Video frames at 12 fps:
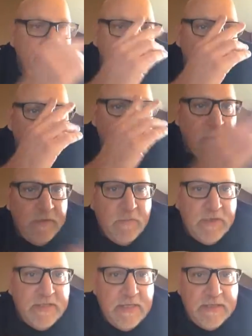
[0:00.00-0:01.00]
So there's only
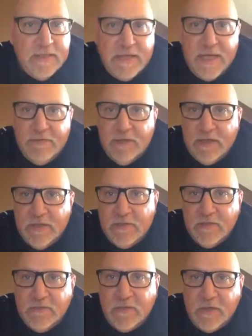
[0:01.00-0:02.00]
one technique I haven't done
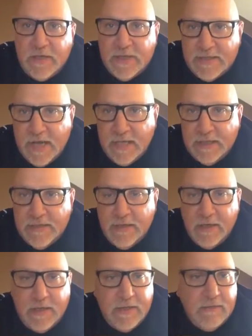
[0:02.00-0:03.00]
so far, and that's alley
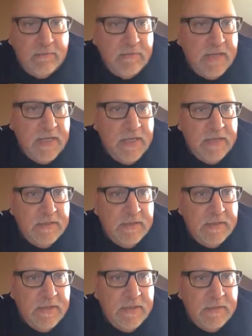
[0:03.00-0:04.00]
docking.
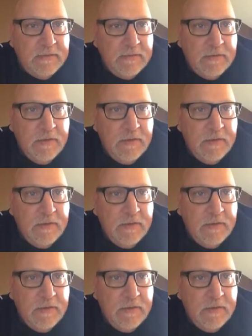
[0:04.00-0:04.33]
And uh,